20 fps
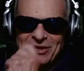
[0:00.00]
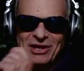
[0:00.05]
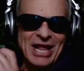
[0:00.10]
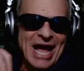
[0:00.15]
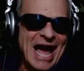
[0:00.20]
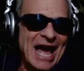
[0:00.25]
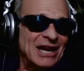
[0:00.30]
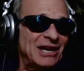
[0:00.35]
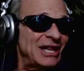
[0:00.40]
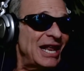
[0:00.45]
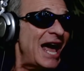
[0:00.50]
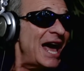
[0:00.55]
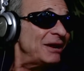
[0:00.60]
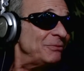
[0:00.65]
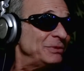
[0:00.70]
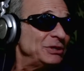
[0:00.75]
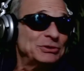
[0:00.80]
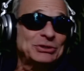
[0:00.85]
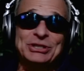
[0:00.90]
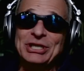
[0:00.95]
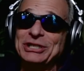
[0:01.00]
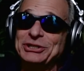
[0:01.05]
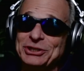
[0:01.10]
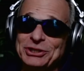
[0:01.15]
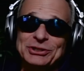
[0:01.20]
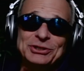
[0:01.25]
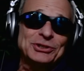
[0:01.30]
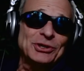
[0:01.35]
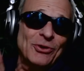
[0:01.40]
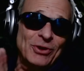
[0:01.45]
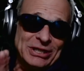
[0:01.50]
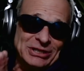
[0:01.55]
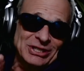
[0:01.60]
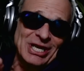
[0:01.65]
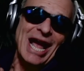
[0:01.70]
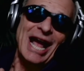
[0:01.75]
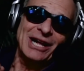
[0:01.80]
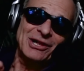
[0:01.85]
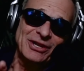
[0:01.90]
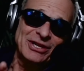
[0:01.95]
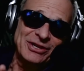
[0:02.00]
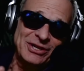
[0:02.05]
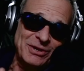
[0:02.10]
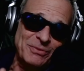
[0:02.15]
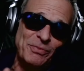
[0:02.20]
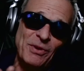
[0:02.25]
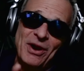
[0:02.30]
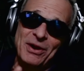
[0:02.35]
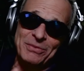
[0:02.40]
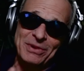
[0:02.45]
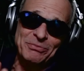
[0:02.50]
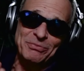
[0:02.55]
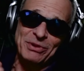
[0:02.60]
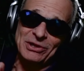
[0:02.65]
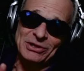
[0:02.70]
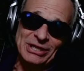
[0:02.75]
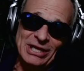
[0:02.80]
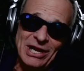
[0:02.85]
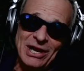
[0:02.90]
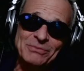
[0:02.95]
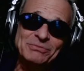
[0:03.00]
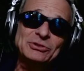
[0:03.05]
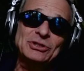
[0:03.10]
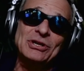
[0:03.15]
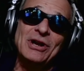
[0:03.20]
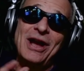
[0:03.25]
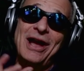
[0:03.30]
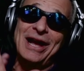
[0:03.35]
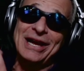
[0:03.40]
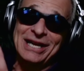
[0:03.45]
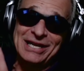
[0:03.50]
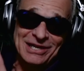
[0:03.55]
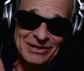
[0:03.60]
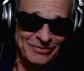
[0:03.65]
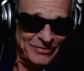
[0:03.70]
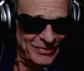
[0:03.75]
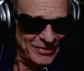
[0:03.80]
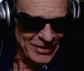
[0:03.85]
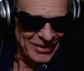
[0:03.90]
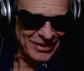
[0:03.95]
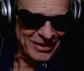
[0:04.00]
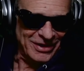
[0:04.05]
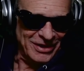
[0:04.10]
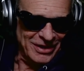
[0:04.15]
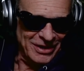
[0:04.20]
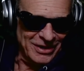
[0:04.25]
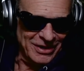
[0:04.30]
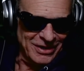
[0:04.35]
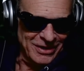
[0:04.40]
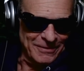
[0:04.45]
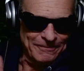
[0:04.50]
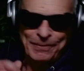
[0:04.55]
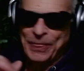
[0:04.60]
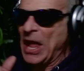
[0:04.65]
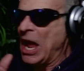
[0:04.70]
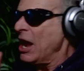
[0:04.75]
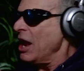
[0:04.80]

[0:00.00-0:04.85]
A lot of musicians know exactly the apartment building I'm talking about.